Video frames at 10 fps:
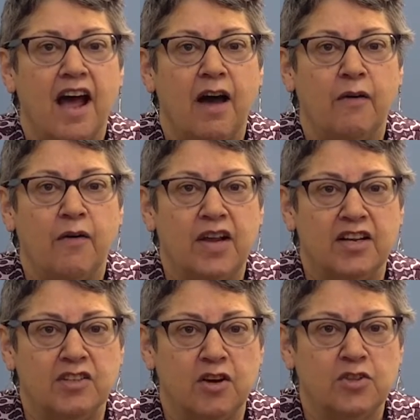I, uh, he
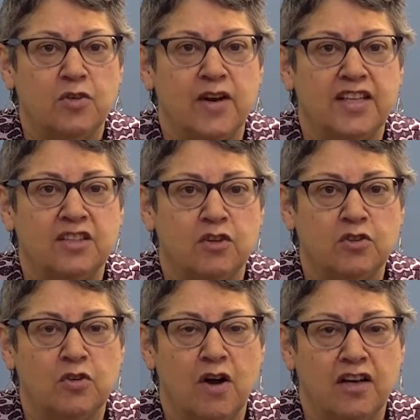is also a
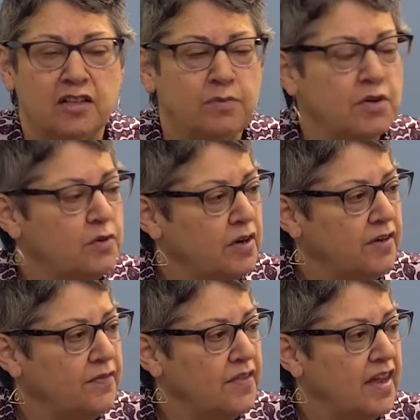social
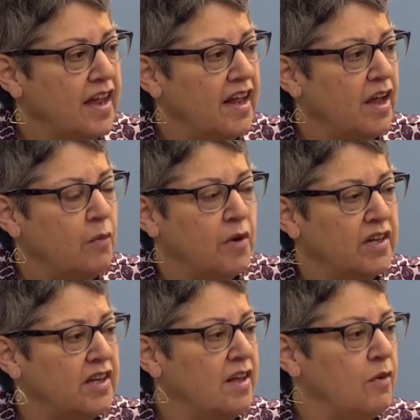entrepreneur, and I want
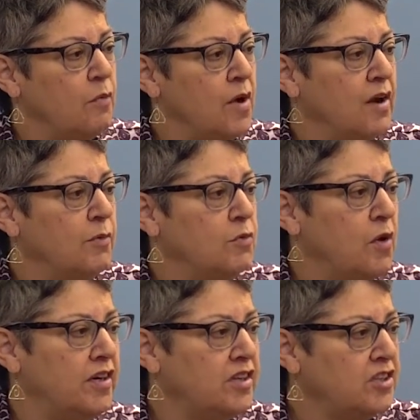to welcome
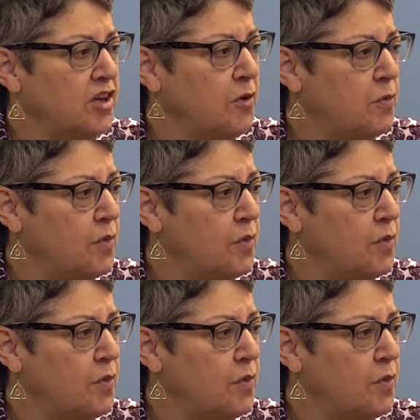Toan to the show.